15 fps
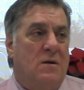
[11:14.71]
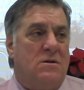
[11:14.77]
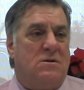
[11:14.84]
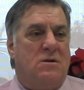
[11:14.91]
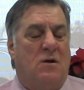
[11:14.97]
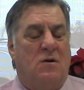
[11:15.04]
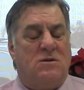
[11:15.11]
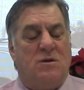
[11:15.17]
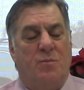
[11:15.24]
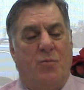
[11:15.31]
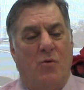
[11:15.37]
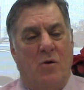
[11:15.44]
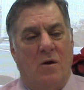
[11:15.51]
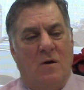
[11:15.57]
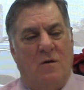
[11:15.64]
So it's
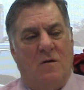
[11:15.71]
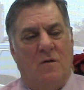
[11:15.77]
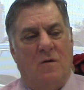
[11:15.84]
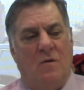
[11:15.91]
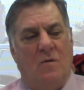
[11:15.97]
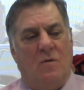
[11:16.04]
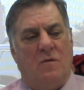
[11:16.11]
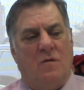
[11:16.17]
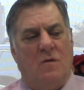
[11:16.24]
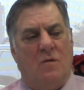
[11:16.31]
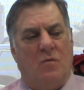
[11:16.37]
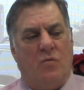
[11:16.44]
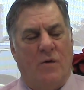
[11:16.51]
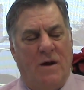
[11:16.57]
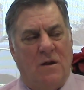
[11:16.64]
important to
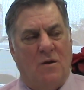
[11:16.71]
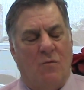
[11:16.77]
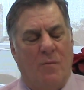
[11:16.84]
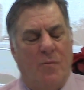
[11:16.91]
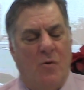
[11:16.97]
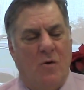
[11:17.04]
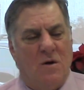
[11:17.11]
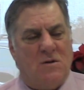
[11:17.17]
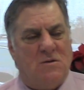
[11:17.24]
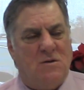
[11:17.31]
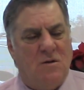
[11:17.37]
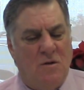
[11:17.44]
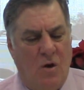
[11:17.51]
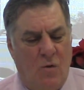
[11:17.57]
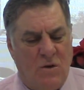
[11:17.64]
read the report,
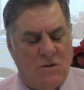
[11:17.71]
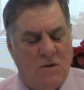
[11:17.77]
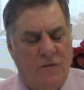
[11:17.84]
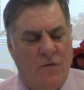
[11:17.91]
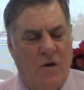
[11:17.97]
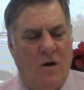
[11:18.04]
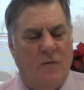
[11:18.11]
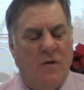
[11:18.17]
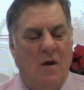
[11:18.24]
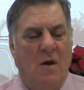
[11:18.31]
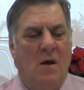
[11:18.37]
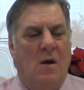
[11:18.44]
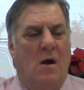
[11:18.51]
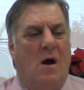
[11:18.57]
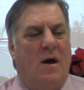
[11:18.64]
to know what's involved.
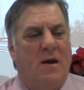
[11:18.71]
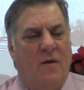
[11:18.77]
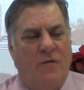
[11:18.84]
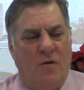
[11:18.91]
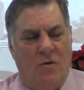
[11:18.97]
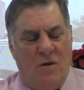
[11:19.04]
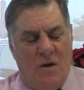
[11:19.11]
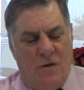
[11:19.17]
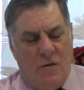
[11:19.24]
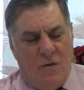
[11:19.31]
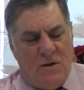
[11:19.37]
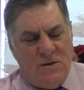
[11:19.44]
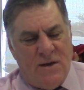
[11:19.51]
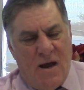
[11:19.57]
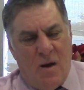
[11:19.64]
I'll give you another
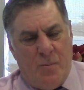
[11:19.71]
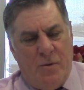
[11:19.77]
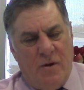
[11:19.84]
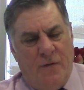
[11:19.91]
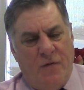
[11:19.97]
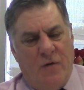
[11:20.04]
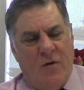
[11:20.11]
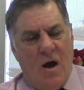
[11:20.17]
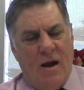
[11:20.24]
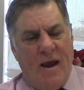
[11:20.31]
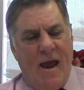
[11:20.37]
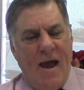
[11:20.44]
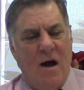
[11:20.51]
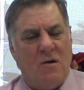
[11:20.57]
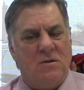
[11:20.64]
example. If you've got
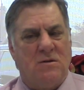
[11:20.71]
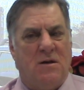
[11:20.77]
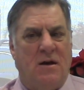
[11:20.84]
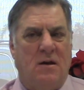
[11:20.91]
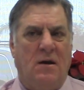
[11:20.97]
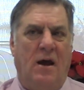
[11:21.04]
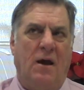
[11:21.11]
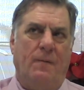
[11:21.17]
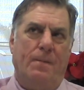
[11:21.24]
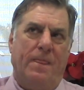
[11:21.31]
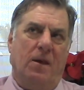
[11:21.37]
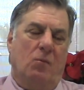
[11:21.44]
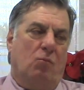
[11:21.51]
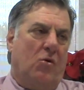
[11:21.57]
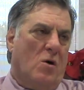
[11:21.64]
a house in a
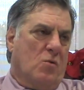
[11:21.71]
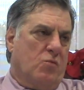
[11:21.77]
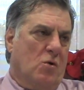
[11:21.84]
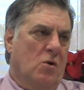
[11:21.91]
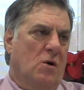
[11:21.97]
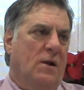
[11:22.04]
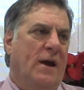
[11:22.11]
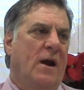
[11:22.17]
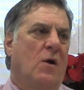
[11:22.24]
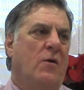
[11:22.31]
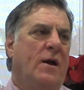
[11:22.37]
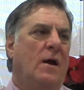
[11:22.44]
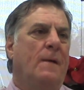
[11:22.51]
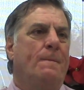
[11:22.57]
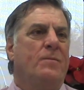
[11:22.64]
more rural
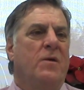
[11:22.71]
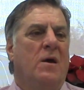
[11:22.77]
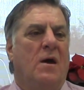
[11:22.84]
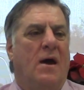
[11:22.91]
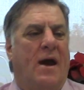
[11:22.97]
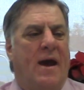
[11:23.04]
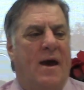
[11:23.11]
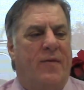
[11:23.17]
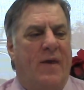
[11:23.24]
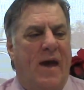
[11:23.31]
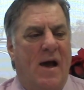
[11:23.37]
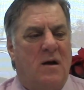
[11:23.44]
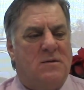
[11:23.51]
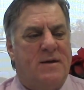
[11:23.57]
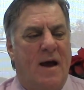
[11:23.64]
area, and the
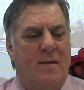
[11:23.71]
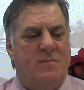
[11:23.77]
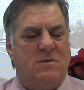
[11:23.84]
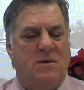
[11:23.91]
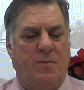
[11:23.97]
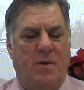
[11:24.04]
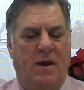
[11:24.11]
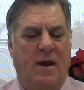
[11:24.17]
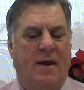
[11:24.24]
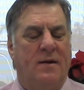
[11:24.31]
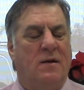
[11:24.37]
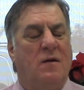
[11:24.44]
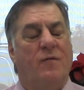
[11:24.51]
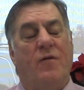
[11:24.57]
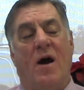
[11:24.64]
house happens to be
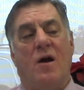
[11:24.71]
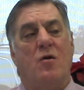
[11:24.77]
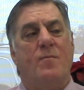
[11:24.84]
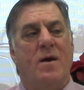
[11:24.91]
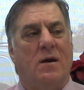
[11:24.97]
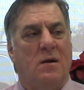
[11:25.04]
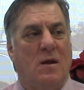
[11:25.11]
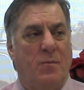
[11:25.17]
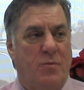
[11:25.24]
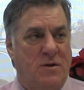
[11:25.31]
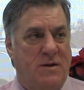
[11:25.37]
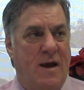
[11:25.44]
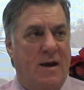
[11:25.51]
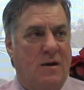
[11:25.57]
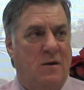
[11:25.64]
in an environmentally
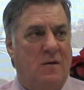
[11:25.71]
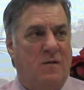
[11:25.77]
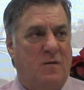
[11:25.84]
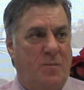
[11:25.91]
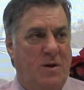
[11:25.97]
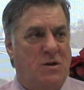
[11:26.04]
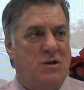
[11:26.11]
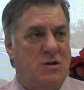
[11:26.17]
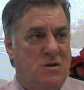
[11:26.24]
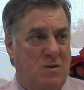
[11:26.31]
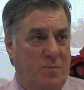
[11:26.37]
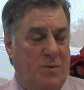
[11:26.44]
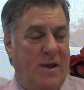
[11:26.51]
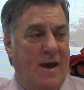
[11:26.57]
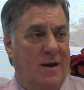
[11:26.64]
protected species
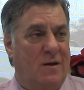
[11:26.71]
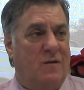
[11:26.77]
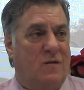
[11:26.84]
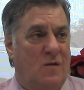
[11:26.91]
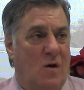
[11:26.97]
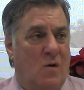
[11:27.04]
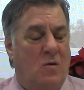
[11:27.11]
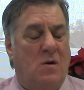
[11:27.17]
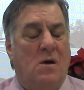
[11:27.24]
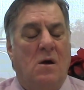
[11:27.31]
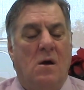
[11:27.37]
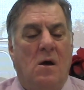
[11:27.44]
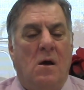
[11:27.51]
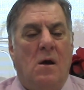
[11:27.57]
and plant zone,